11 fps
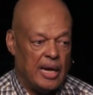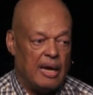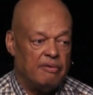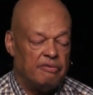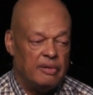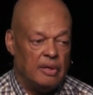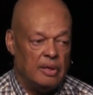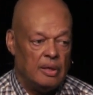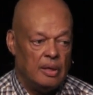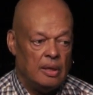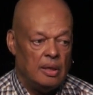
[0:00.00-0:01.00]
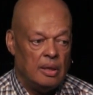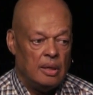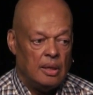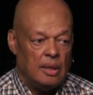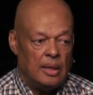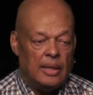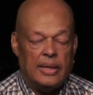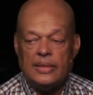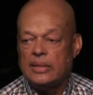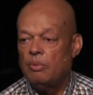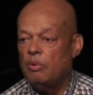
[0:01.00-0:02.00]
have? And
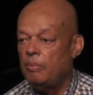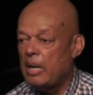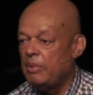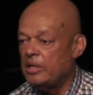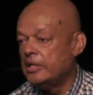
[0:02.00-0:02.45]
they said, well, maybe